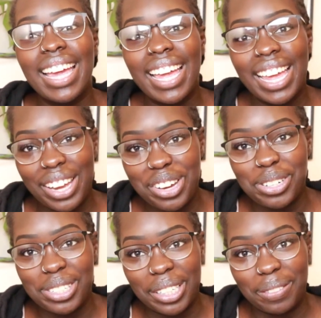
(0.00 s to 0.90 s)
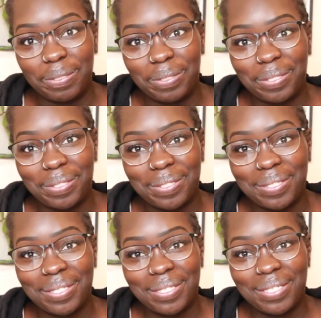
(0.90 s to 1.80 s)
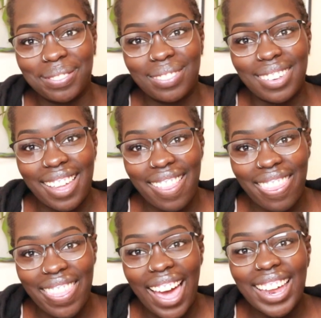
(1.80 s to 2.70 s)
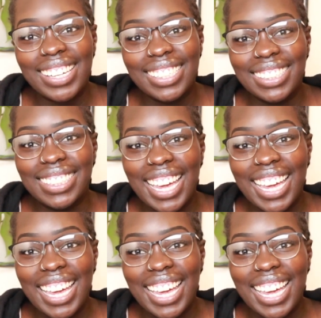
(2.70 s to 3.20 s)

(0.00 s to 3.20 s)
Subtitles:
in nursing. That is